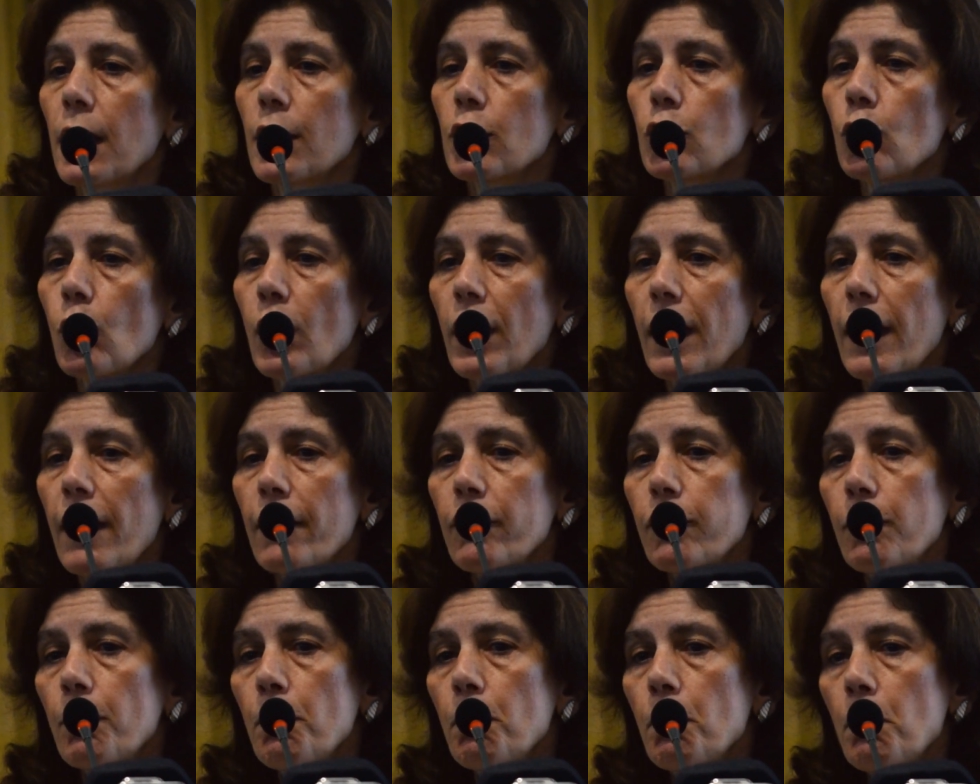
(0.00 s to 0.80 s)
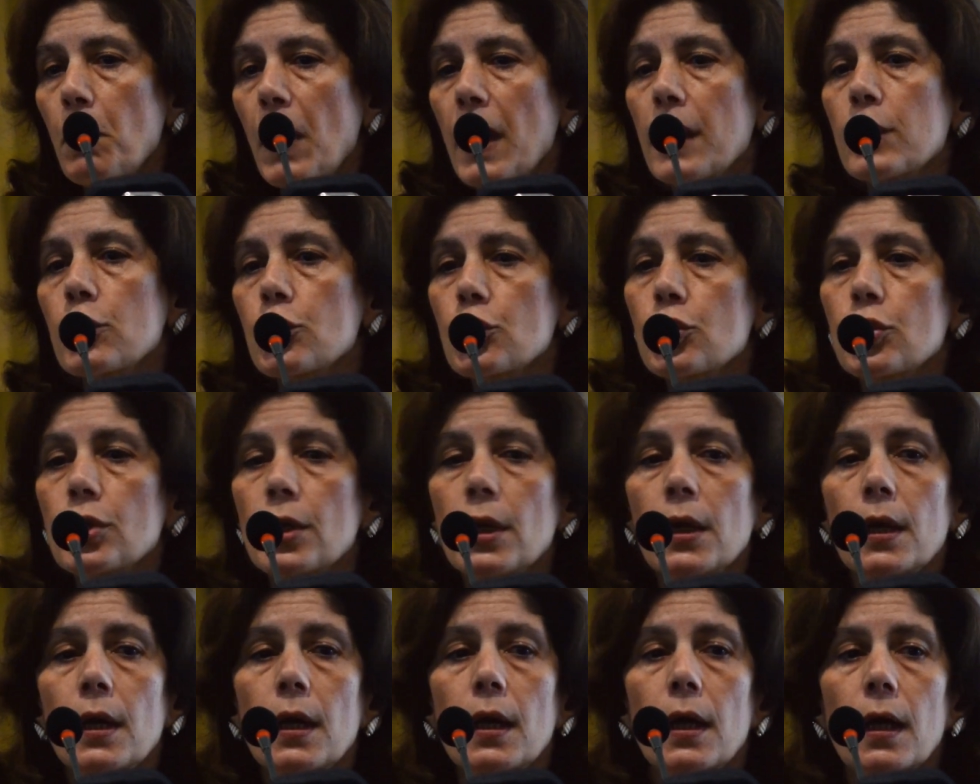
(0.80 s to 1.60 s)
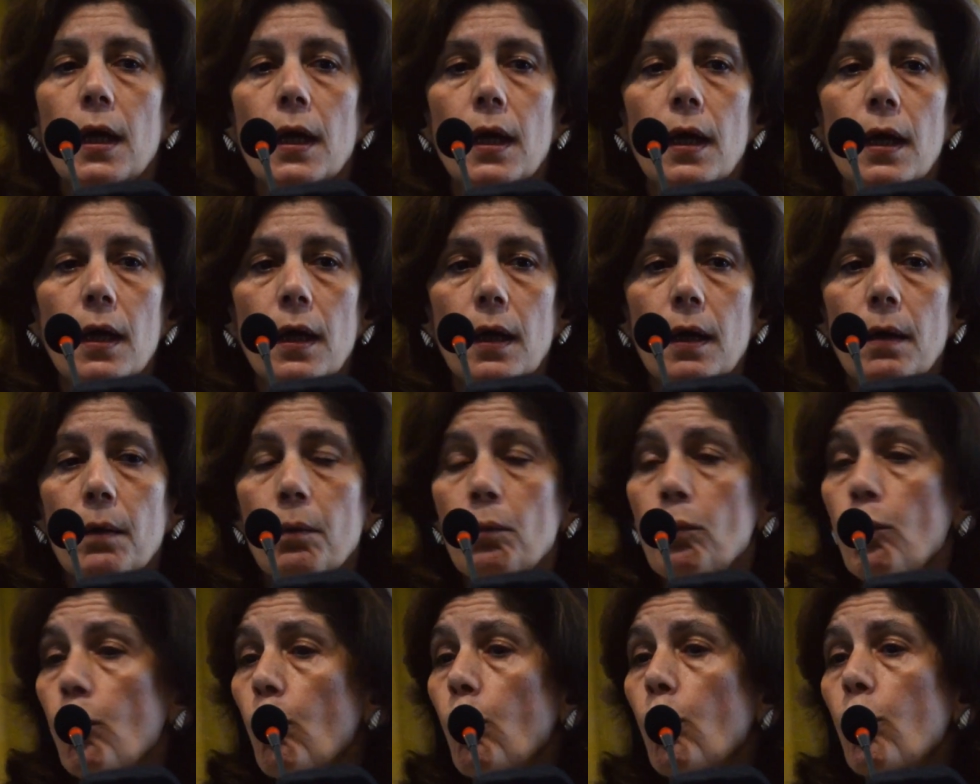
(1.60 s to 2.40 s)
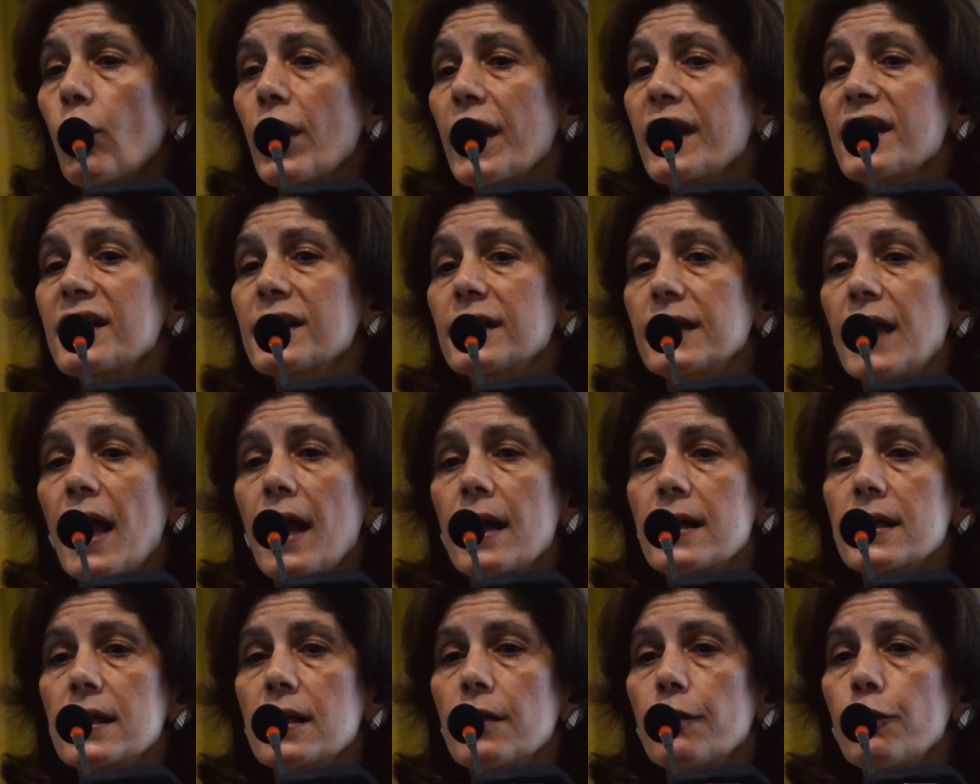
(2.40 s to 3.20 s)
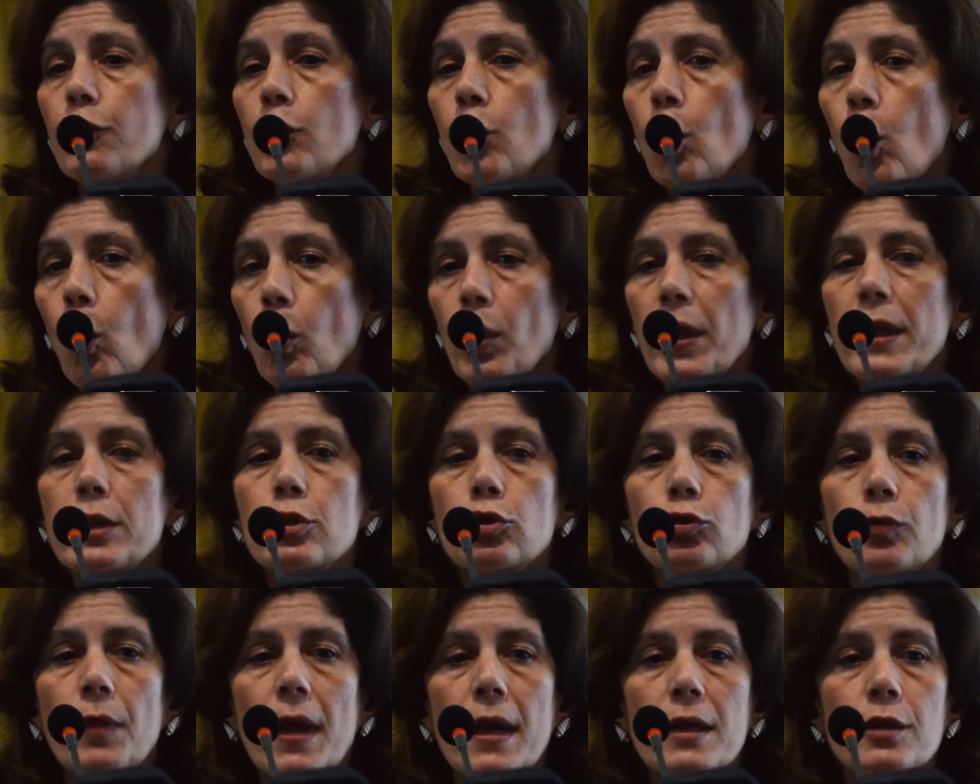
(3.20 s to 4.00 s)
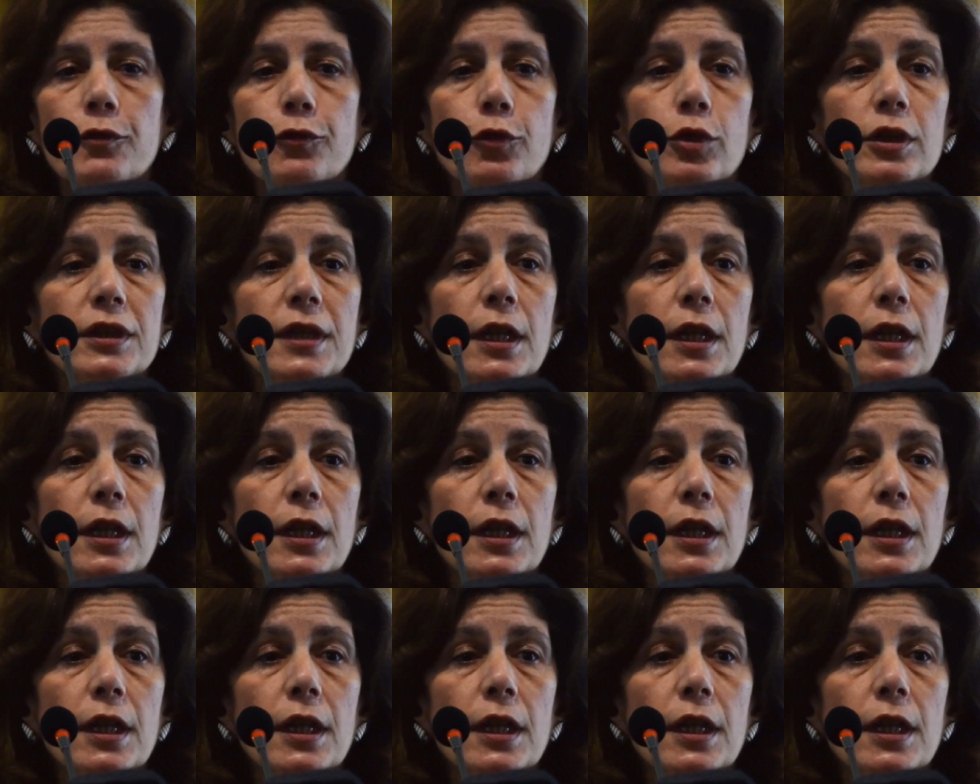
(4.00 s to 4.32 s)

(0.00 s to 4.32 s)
you have much more extensive knowledge transfer,